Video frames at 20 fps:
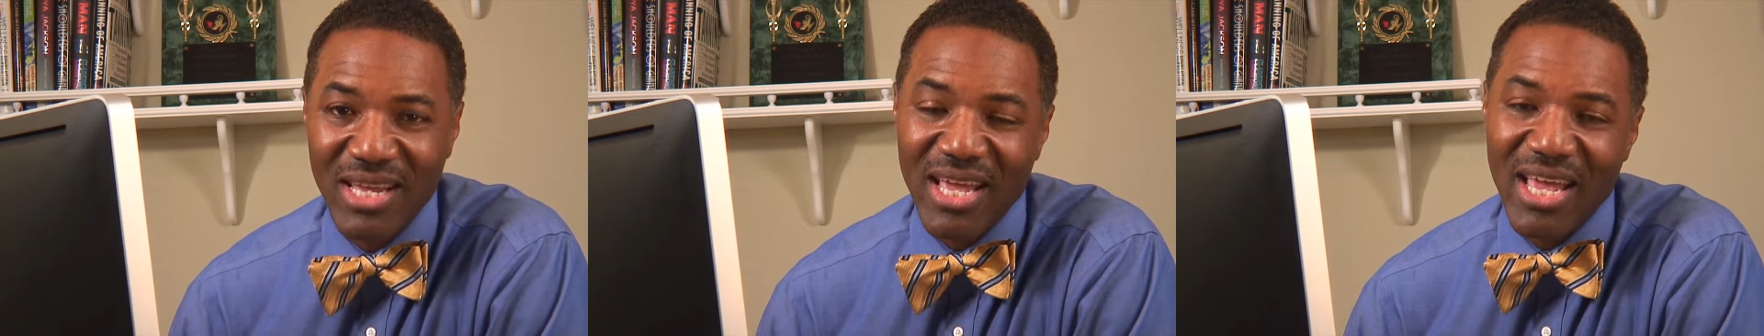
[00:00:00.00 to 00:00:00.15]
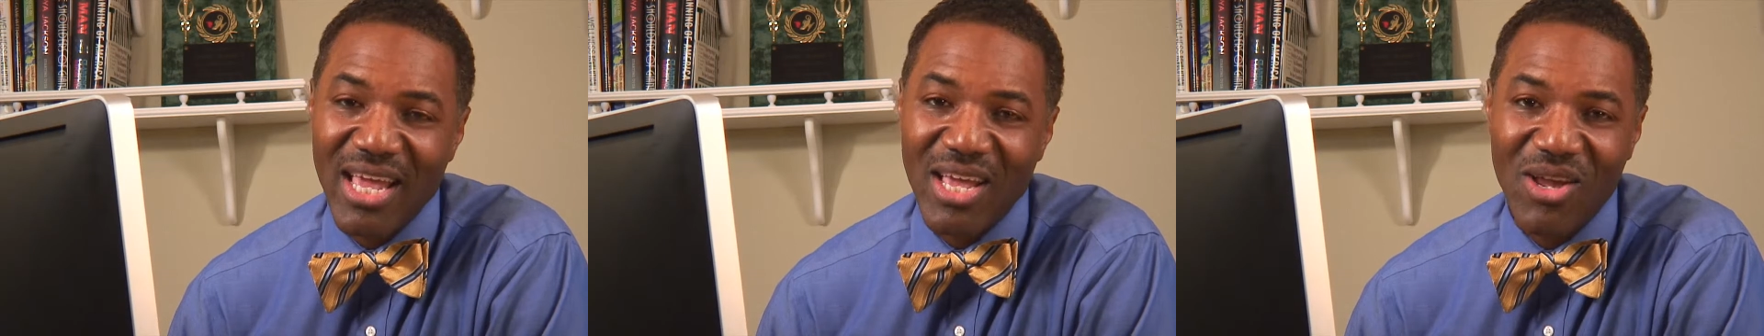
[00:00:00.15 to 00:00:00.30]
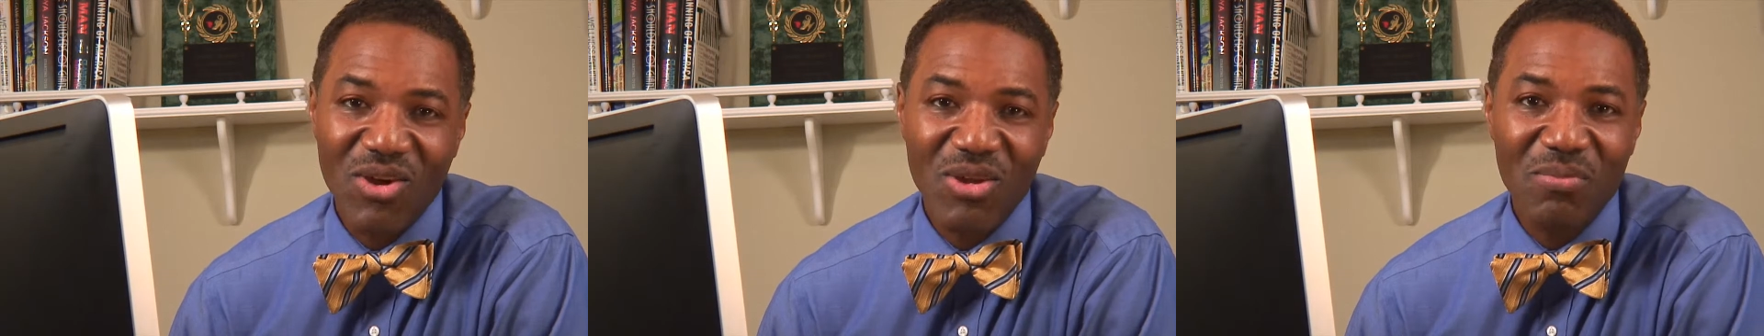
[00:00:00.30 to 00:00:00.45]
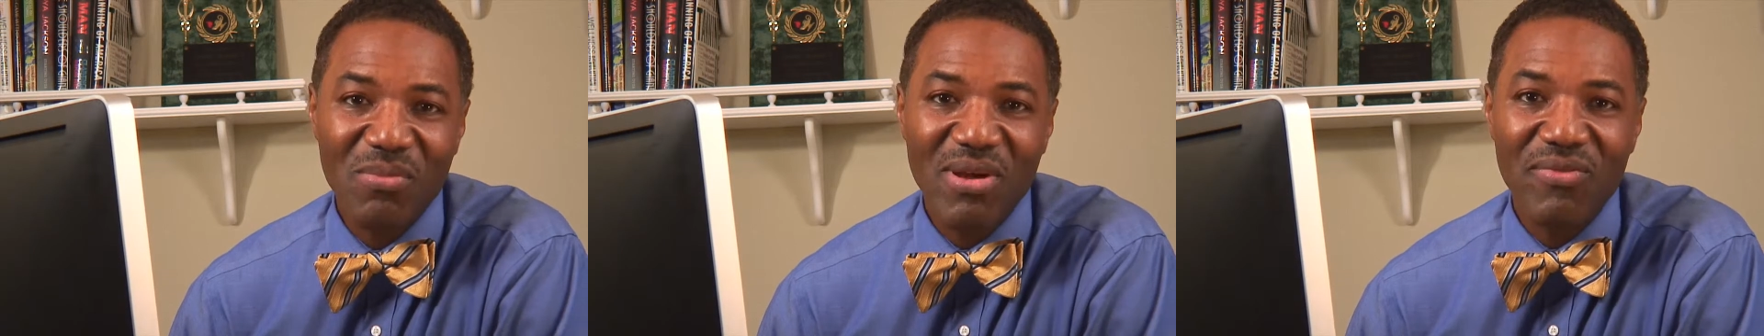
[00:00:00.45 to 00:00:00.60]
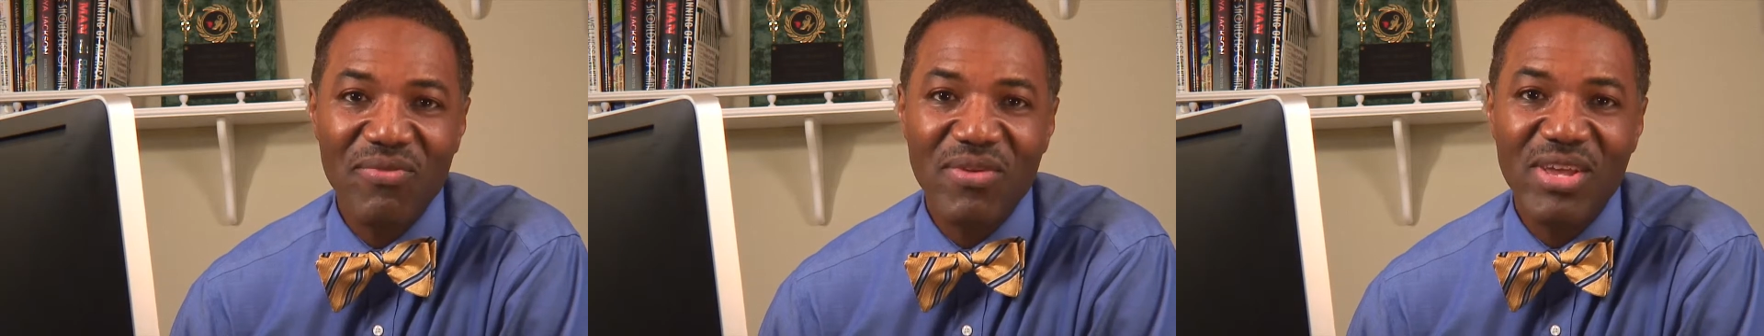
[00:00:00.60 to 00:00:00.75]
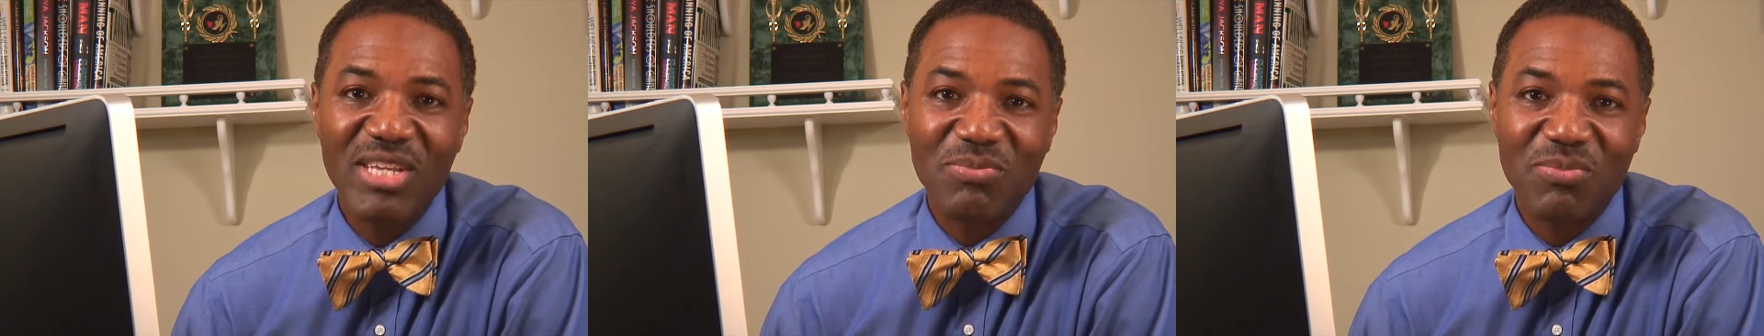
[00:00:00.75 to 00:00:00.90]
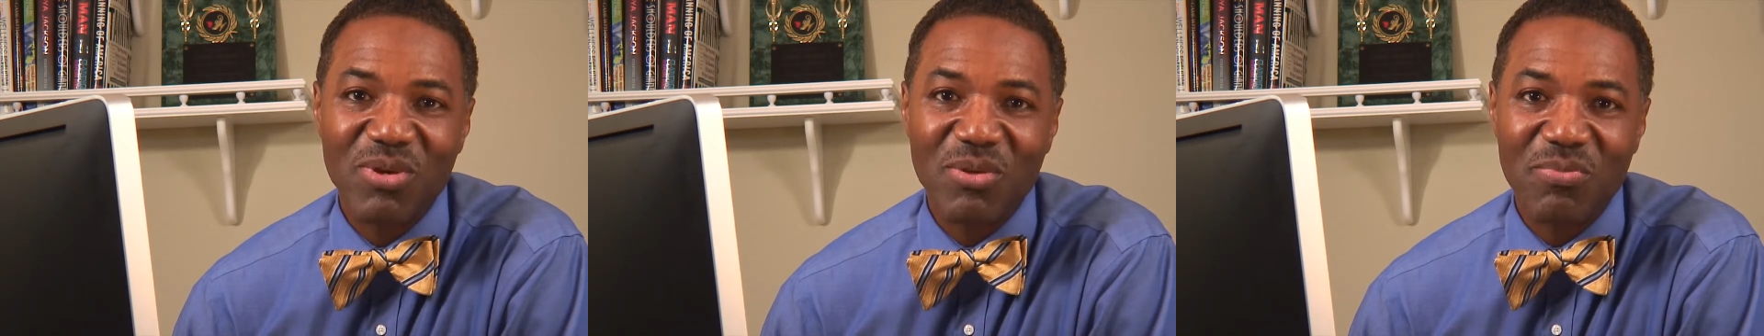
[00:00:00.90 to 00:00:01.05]
and go to my
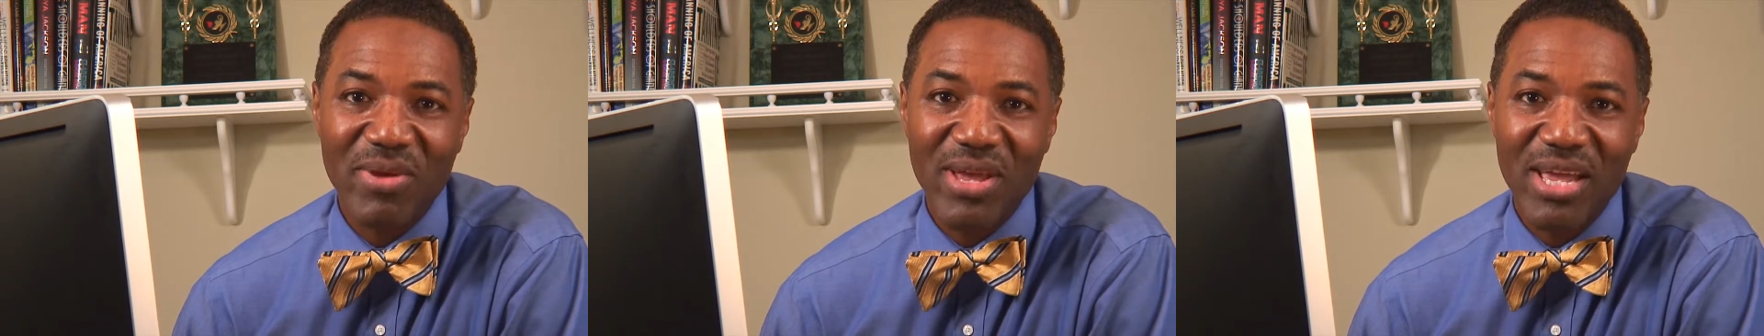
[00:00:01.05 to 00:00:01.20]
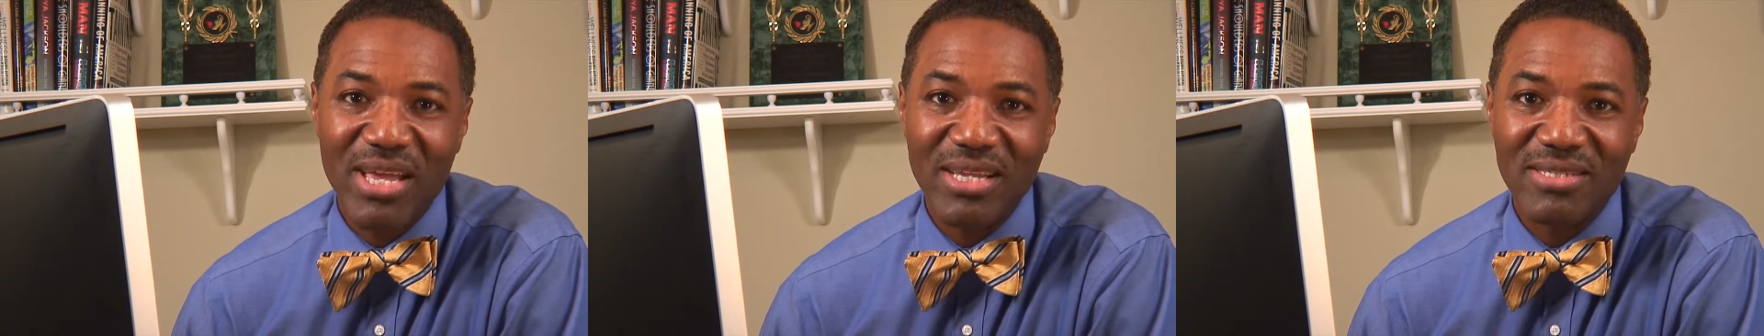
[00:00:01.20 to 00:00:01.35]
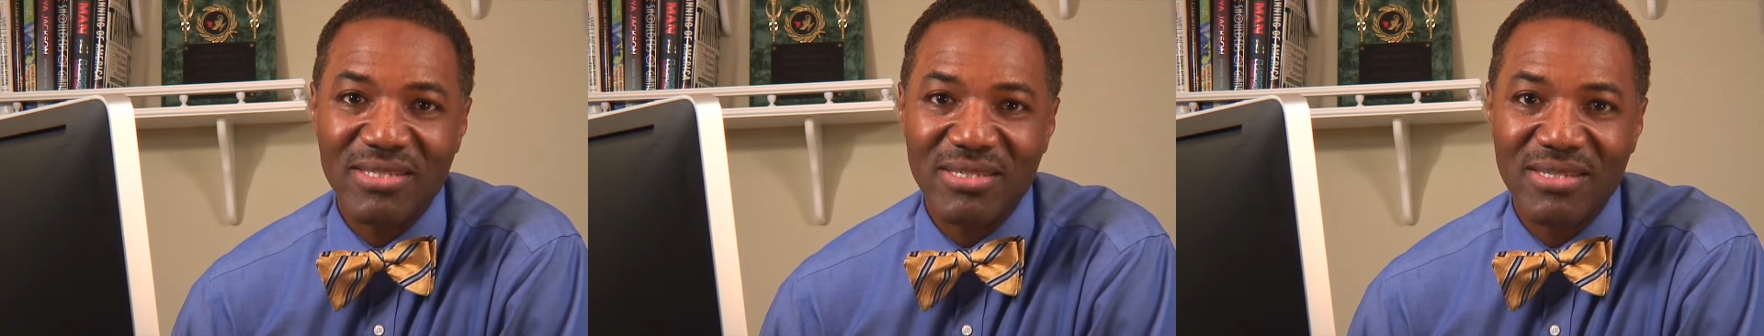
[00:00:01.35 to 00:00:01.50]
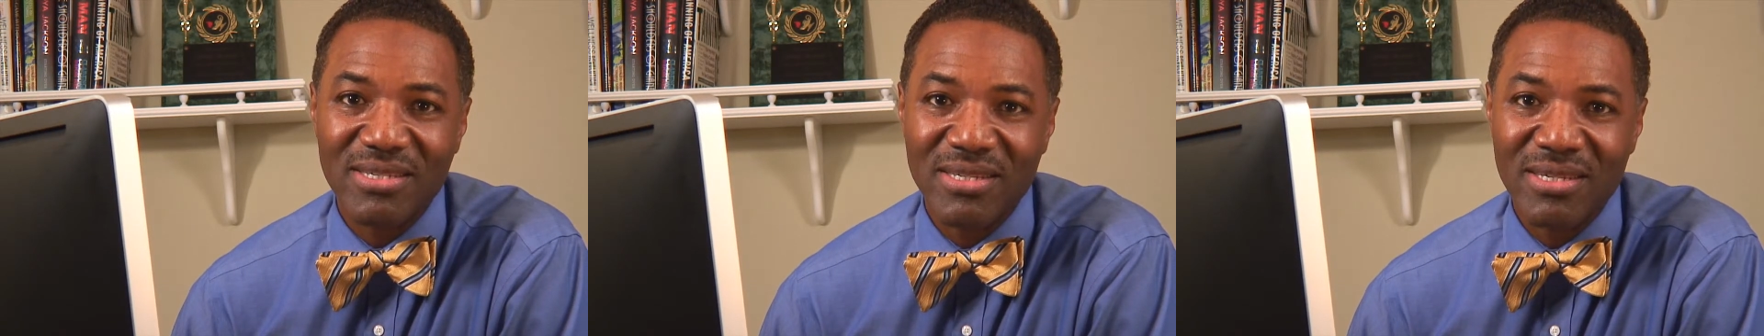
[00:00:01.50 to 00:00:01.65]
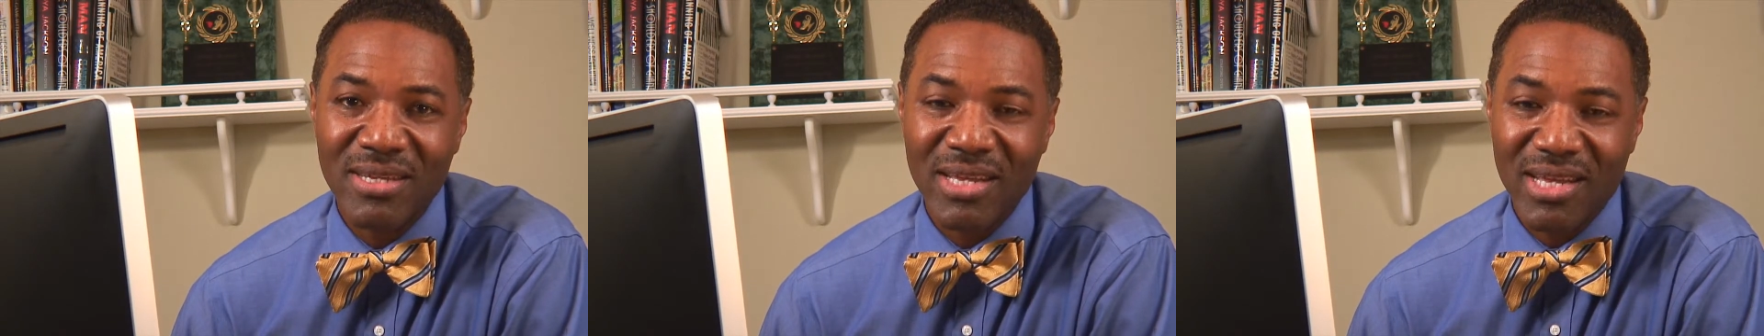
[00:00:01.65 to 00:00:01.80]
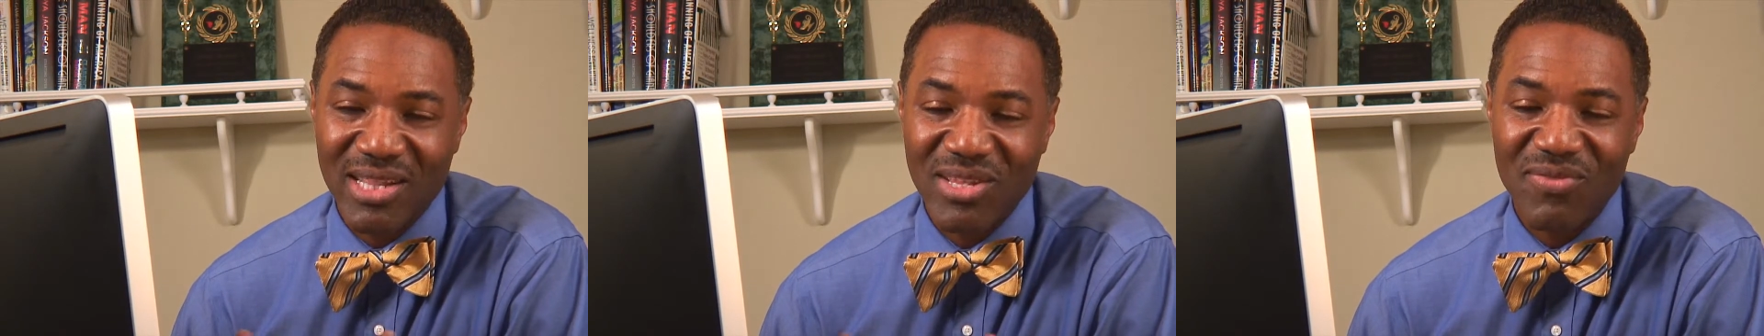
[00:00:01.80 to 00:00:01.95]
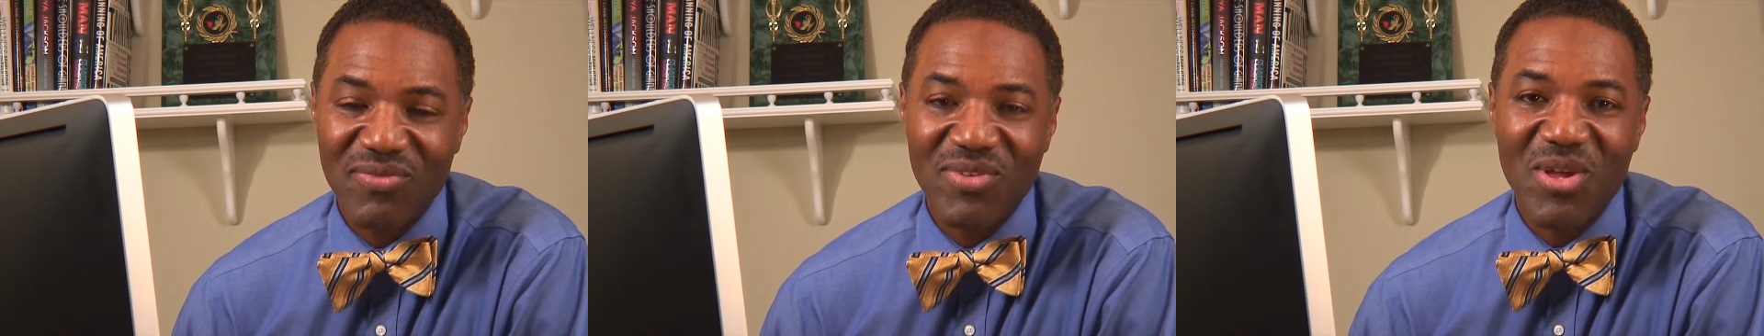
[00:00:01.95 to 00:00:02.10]
Facebook page,
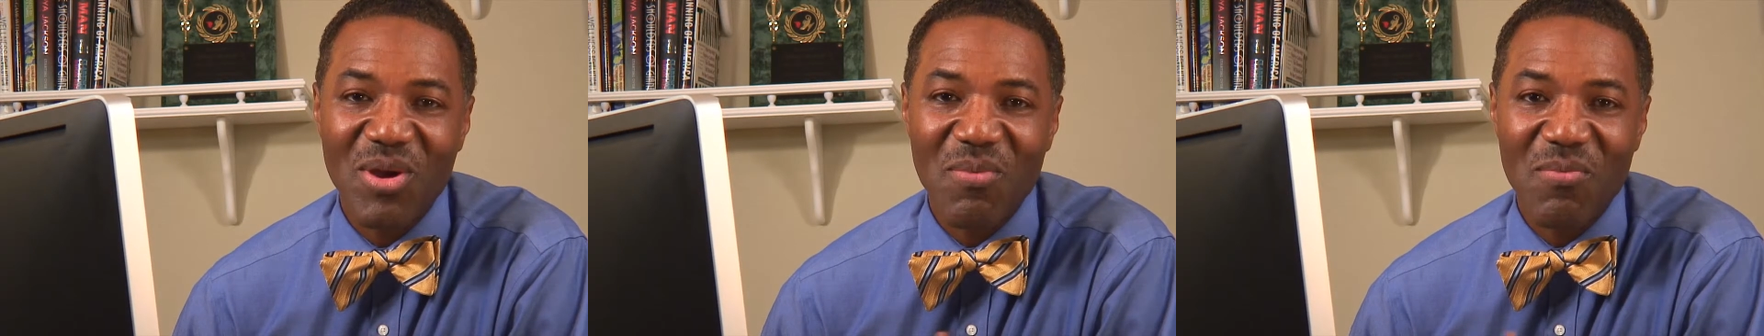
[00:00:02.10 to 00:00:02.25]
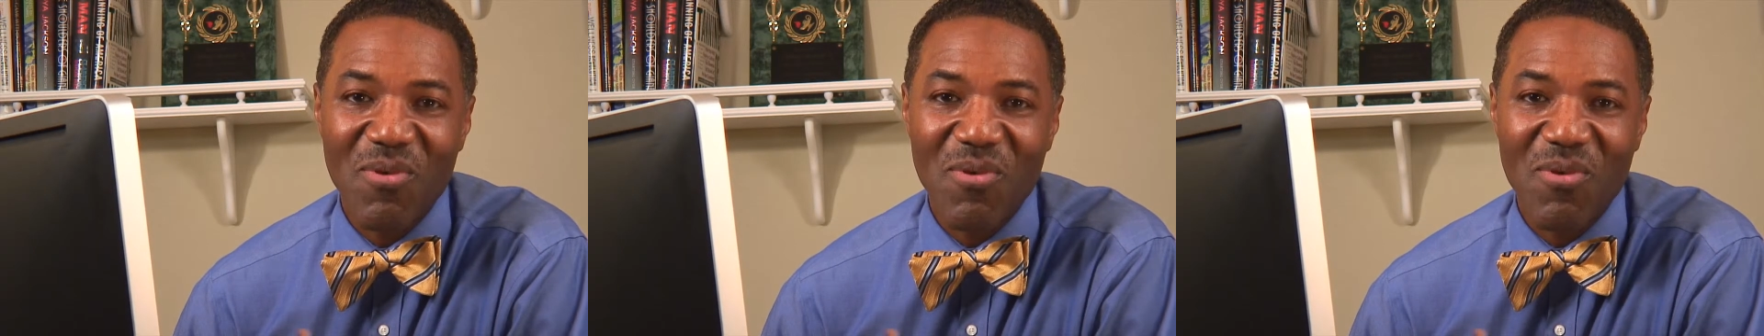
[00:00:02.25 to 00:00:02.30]
Clifford L.